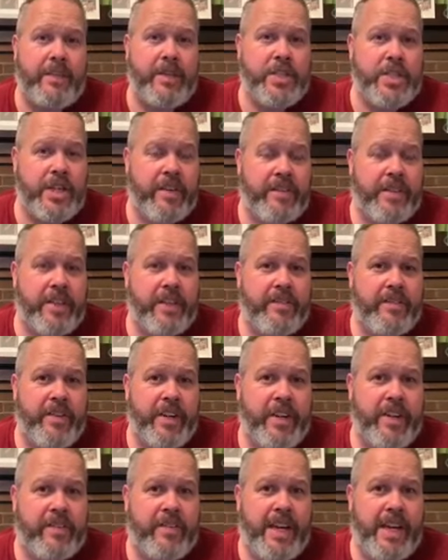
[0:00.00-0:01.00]
yourself an
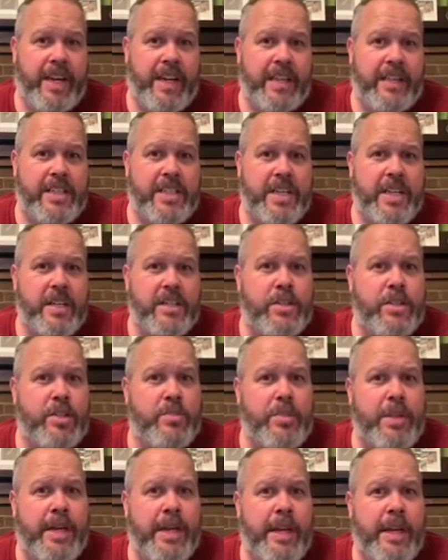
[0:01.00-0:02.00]
unfair advantage to
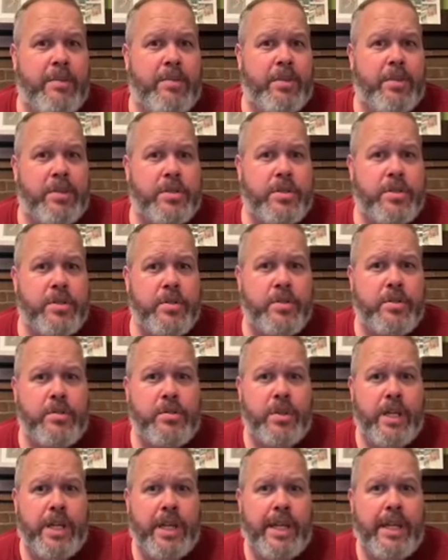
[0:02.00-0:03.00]
be able
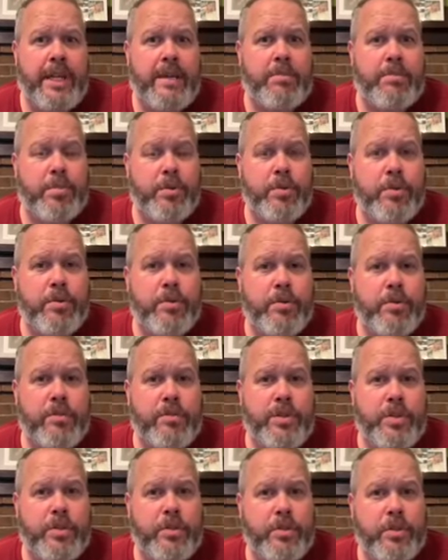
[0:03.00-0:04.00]
to
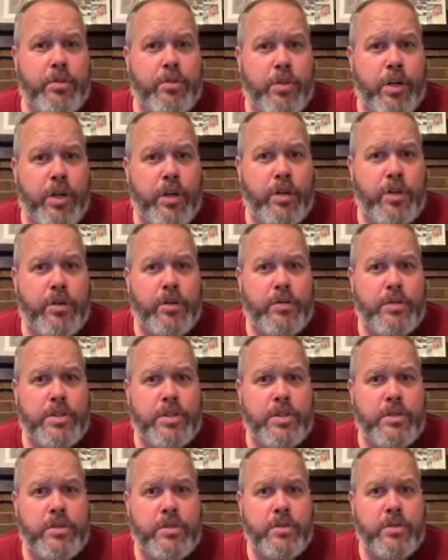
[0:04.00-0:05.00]
improve, to grow,
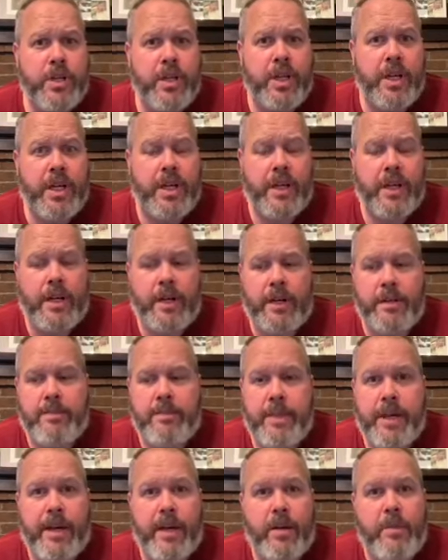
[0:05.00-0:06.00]
to
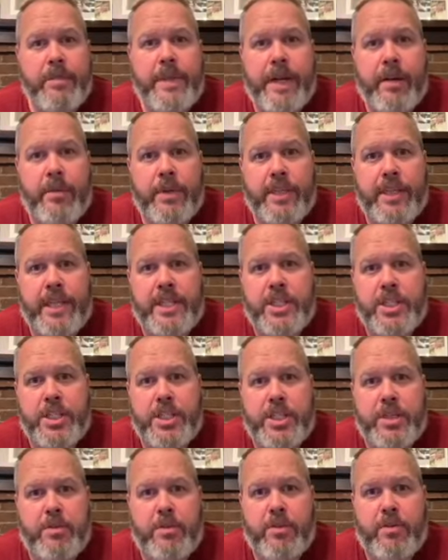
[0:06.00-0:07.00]
help that
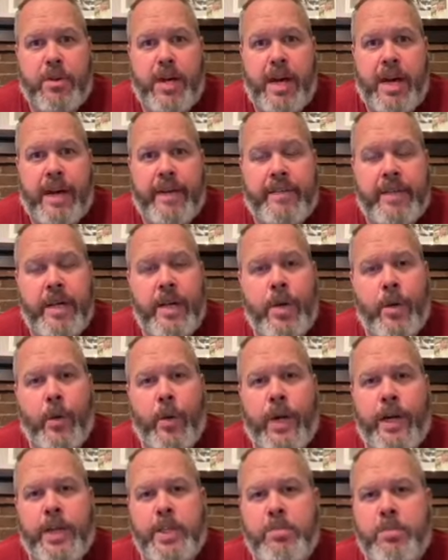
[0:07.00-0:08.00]
relationship thrive.
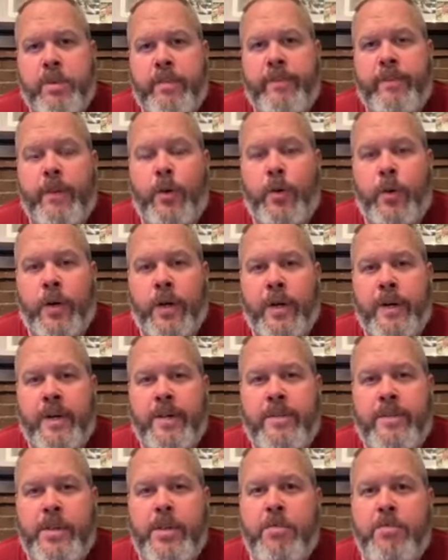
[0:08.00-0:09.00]
Whereas before,
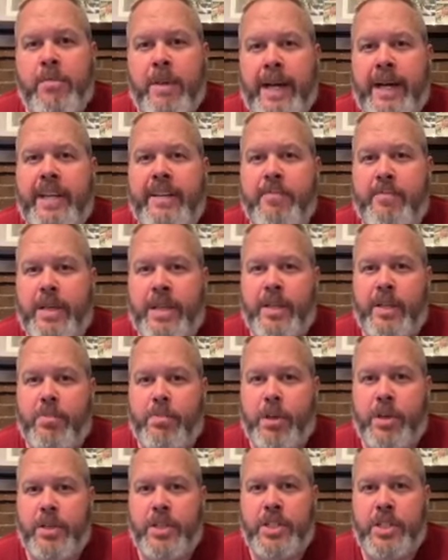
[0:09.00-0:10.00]
you might have been the
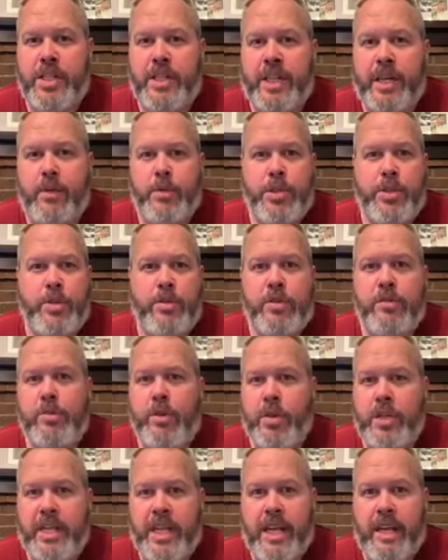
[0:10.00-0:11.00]
person that was doing
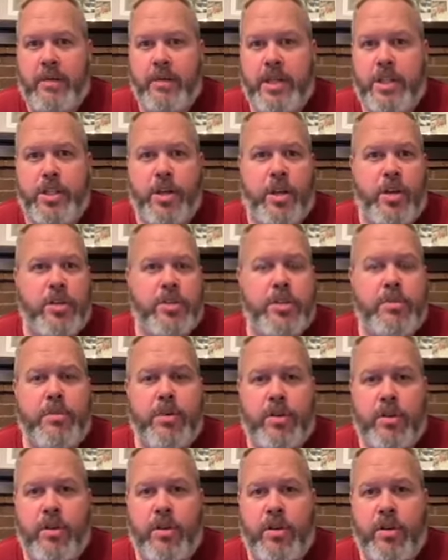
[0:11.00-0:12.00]
more damage, causing
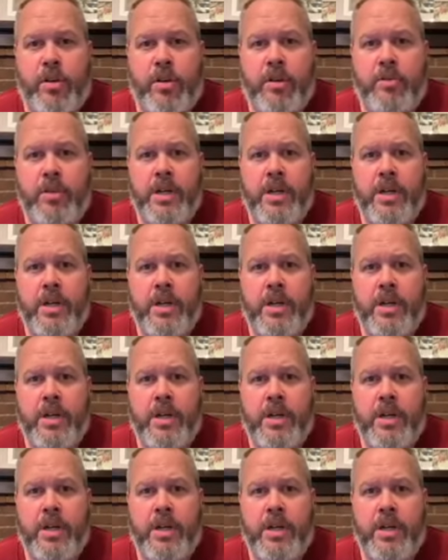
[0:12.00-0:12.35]
more harm,